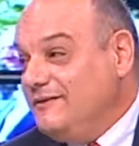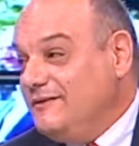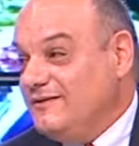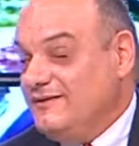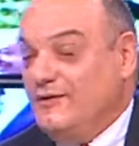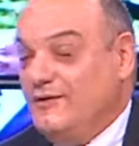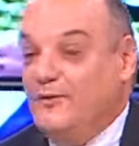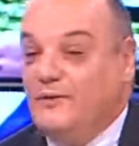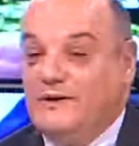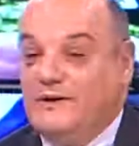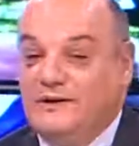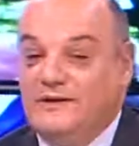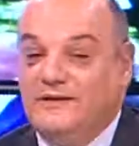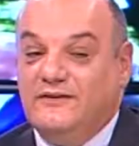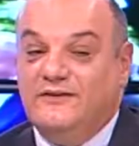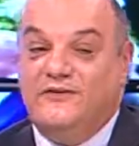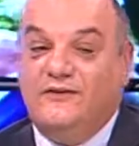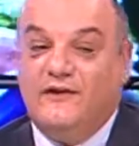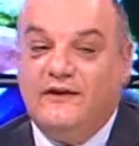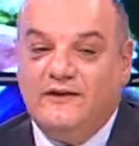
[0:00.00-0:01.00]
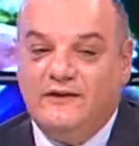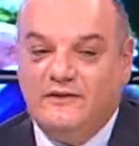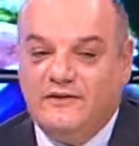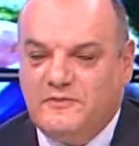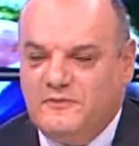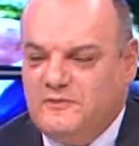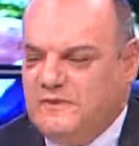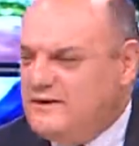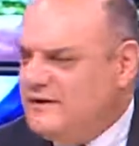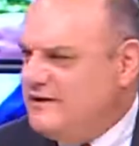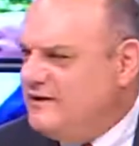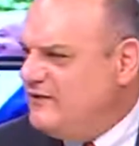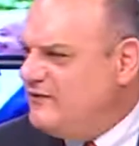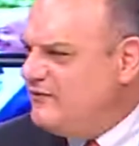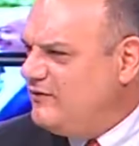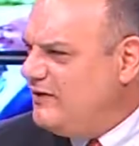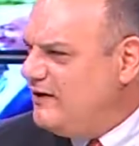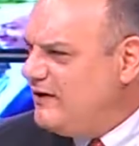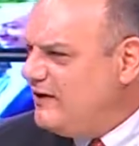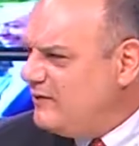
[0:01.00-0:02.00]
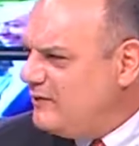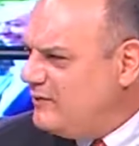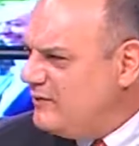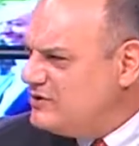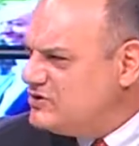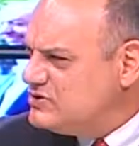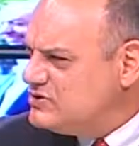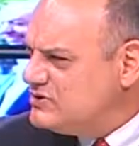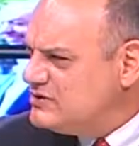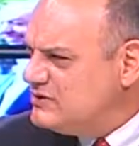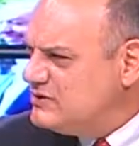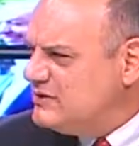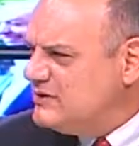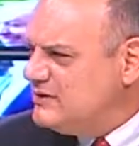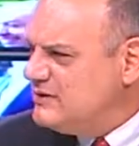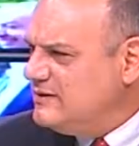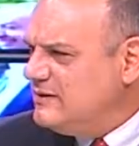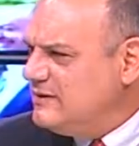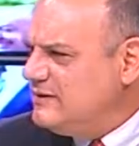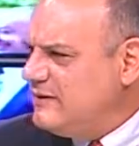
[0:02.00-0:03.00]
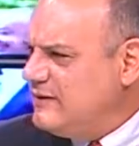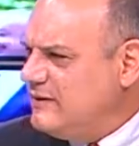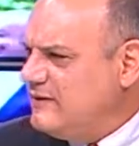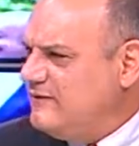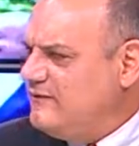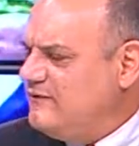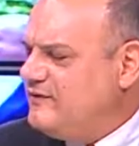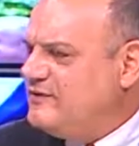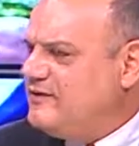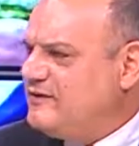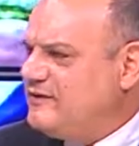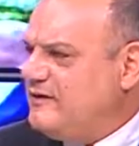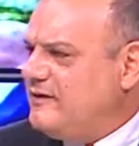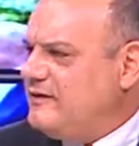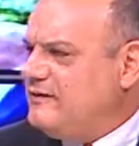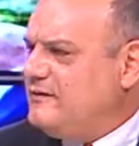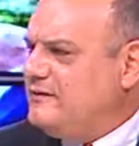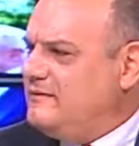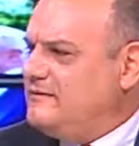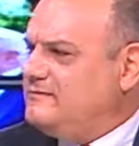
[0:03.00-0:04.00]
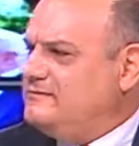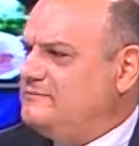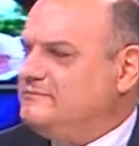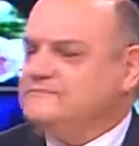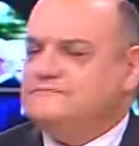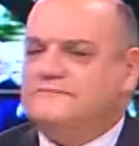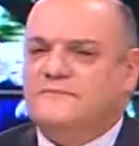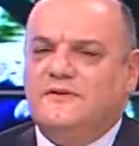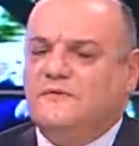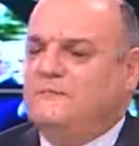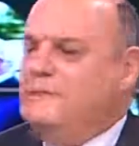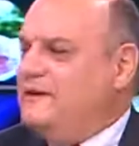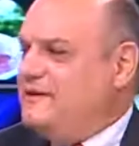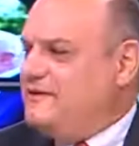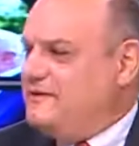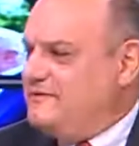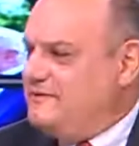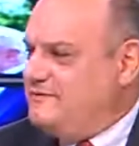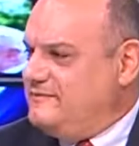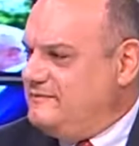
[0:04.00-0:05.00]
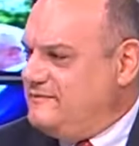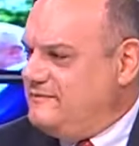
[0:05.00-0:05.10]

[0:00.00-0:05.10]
So we can try and speak in every language that a visitor speaks.